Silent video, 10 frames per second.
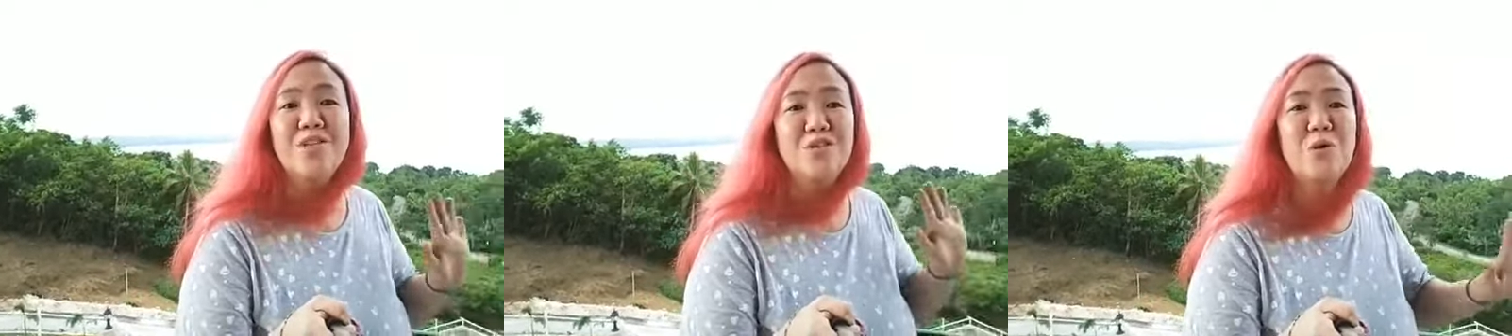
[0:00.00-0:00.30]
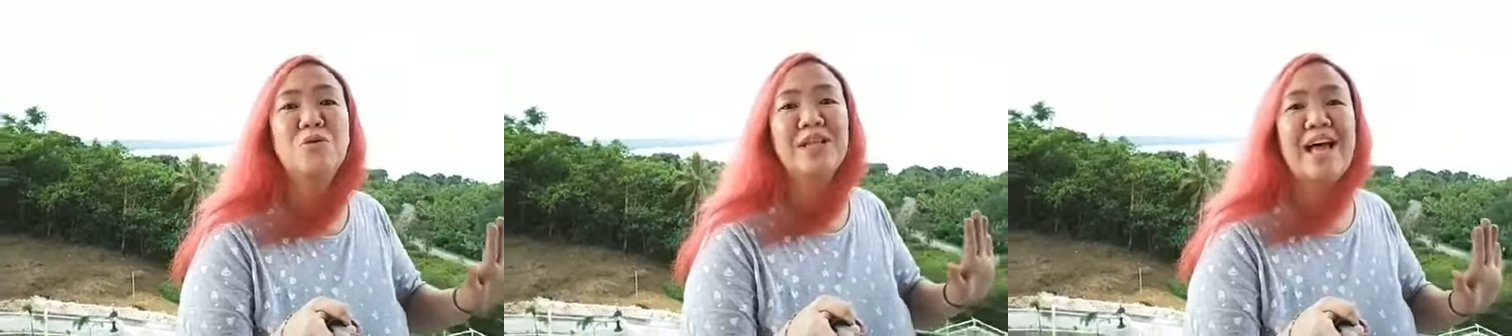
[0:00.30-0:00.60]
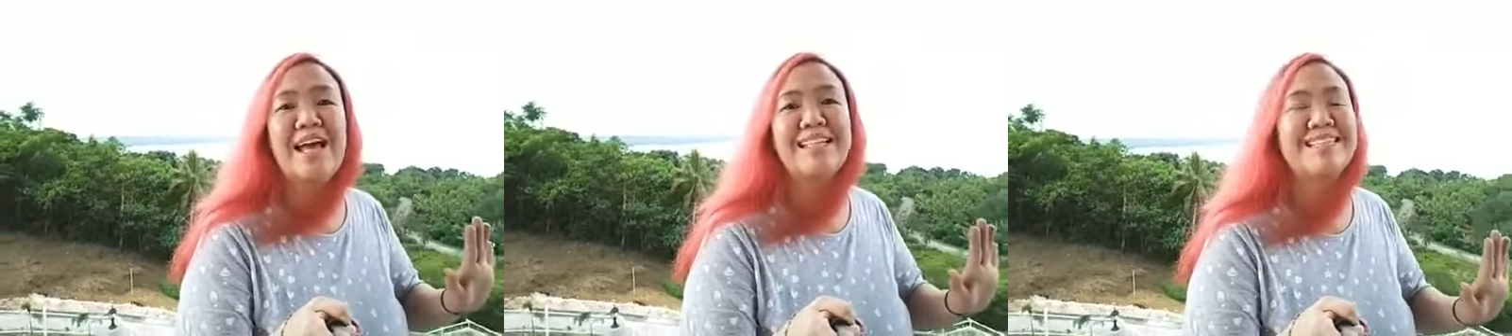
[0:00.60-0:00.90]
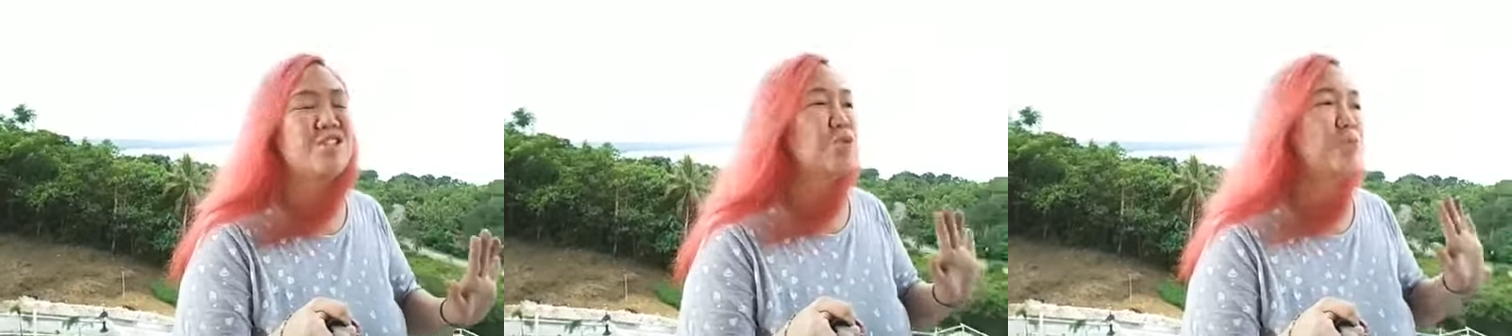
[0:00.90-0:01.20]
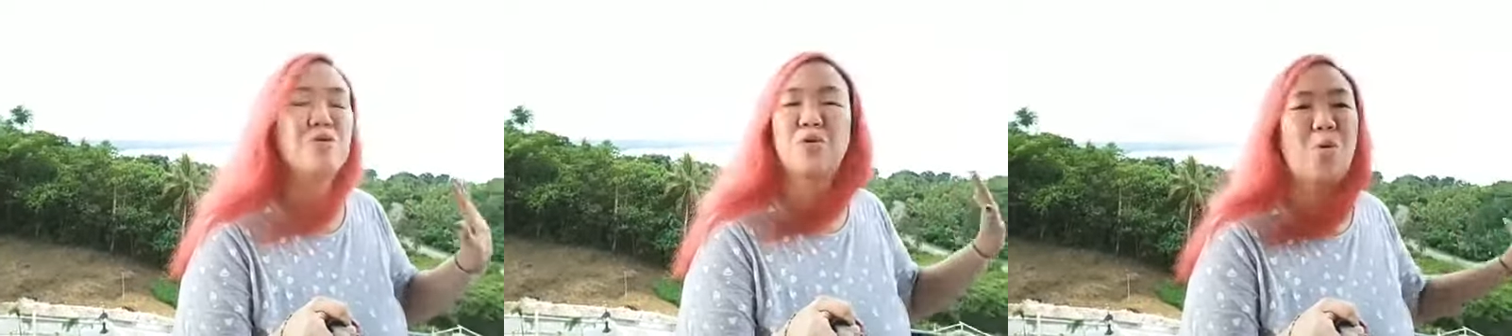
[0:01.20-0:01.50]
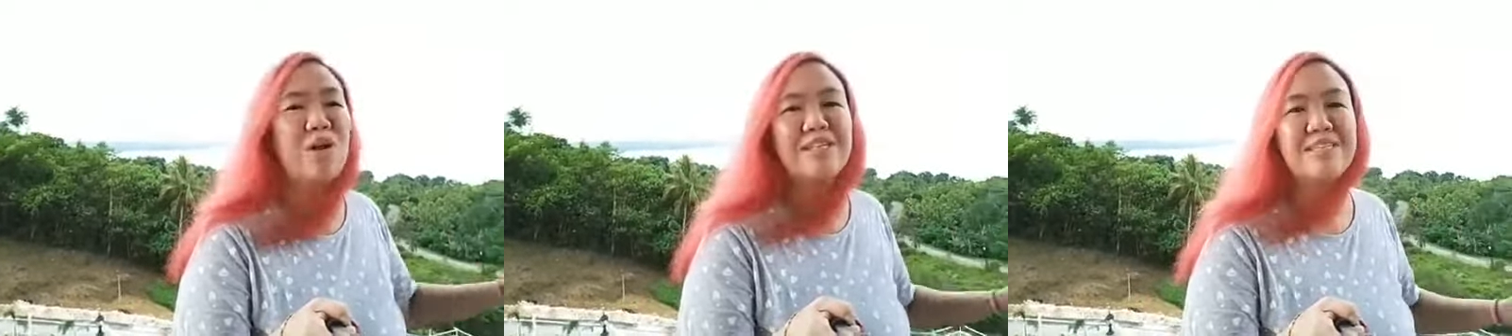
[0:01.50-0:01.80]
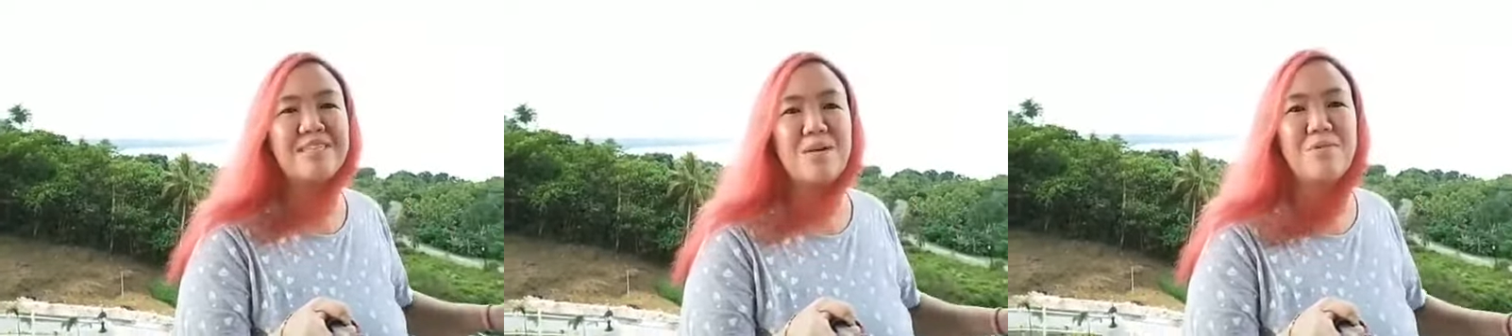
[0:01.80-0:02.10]
no clients just pure quality
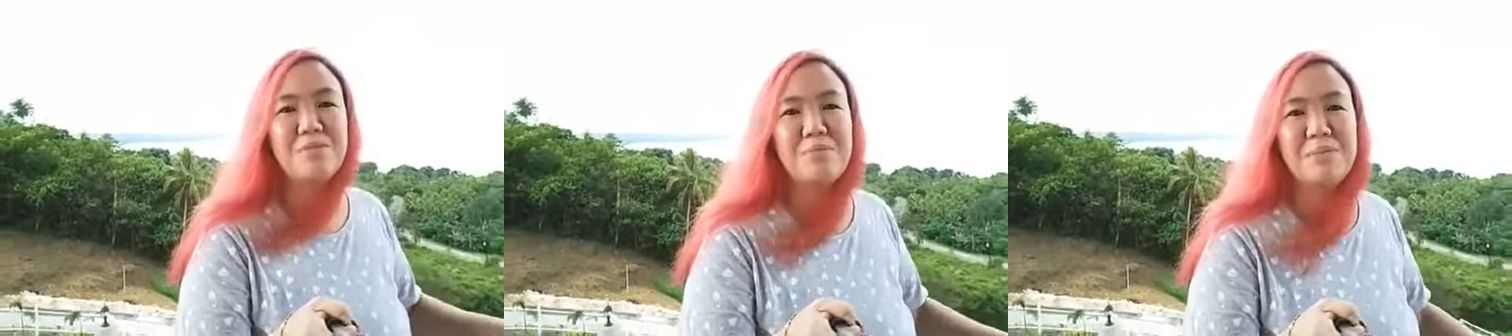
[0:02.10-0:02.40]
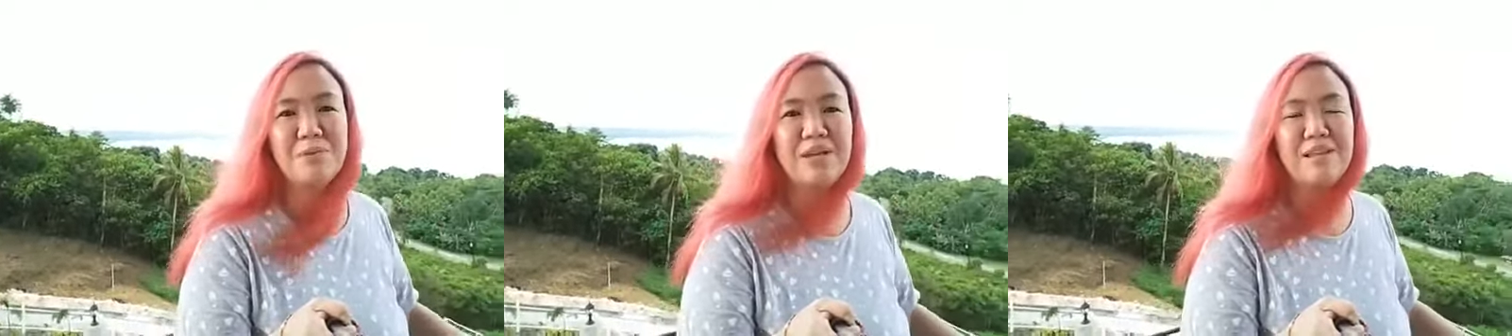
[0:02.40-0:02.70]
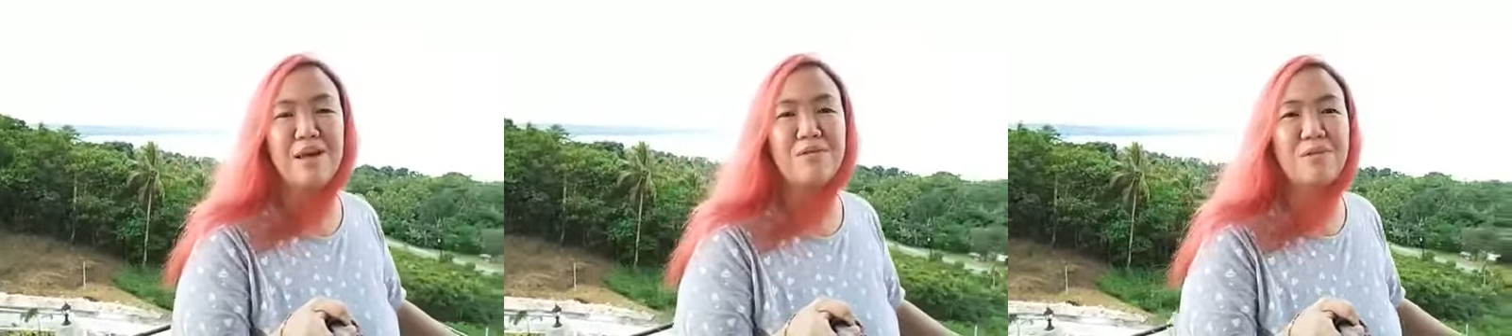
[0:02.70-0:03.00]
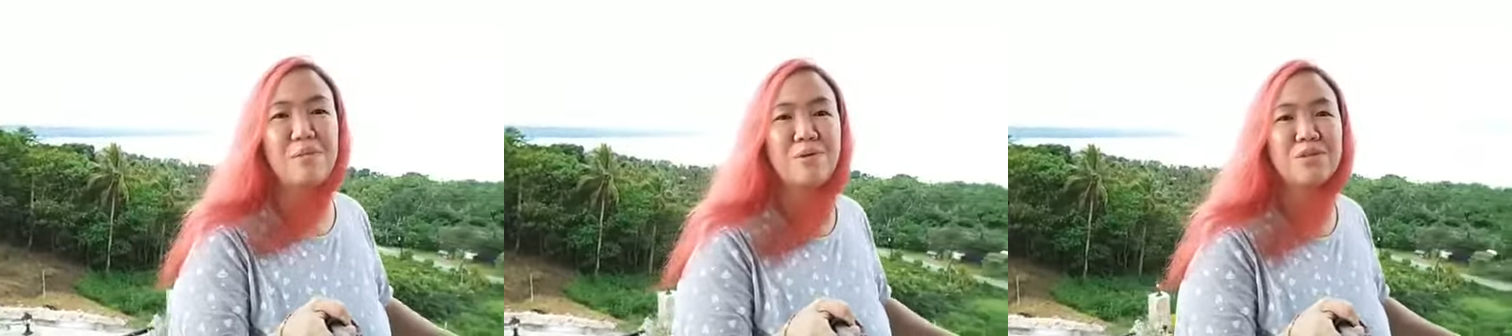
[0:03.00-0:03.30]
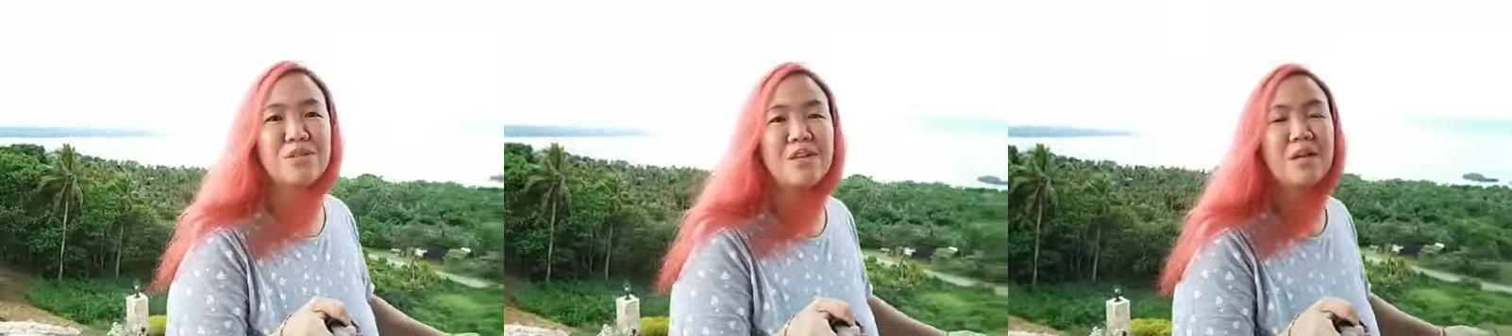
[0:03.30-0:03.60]
time with the people i love the most